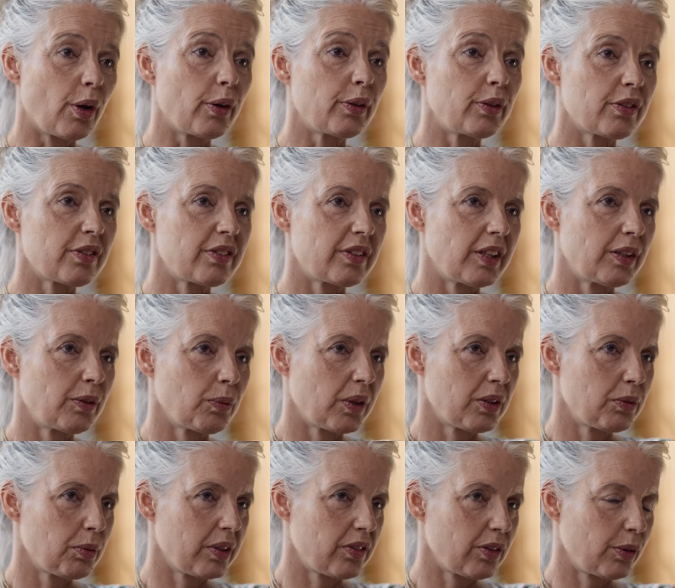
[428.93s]
understand
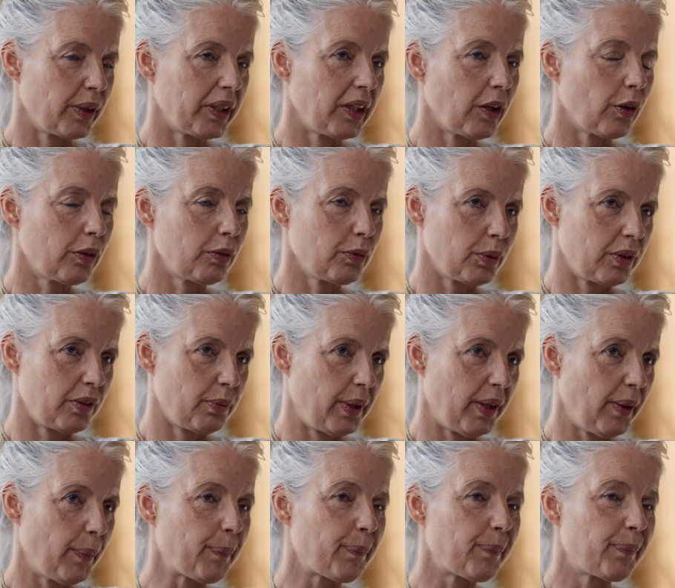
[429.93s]
what was going on with
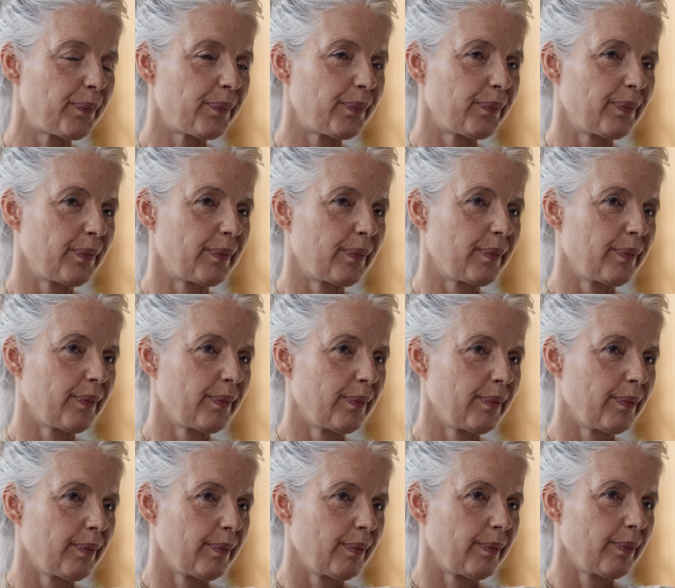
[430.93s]
me
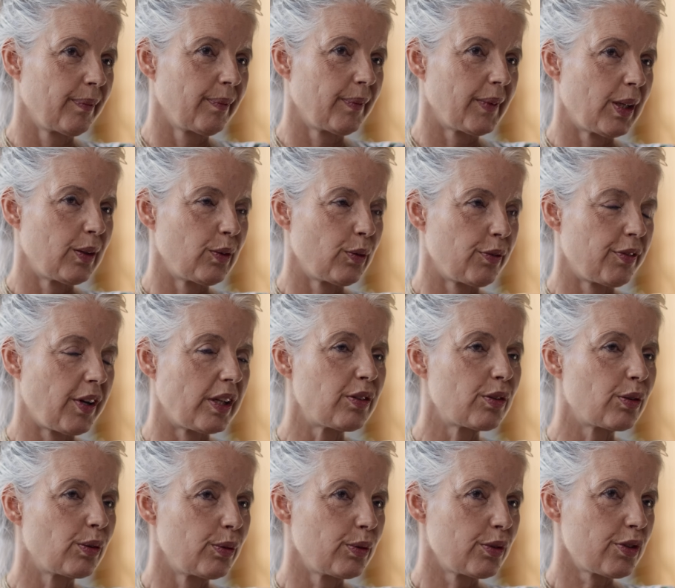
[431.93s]
and to find
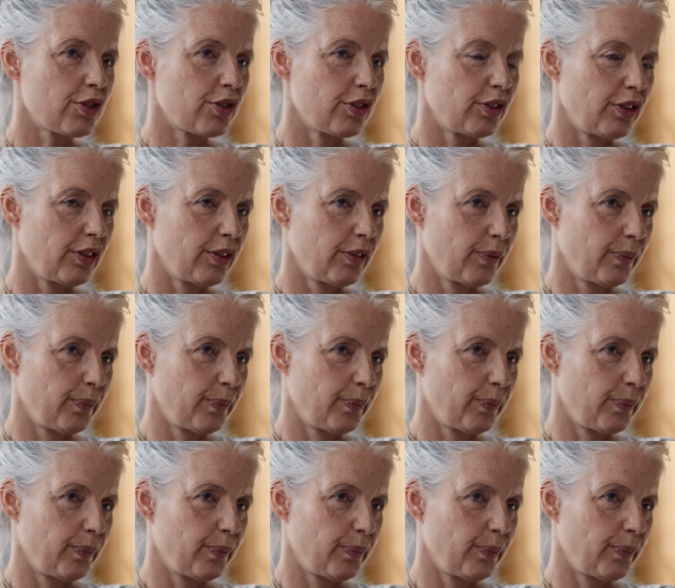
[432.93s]
solution.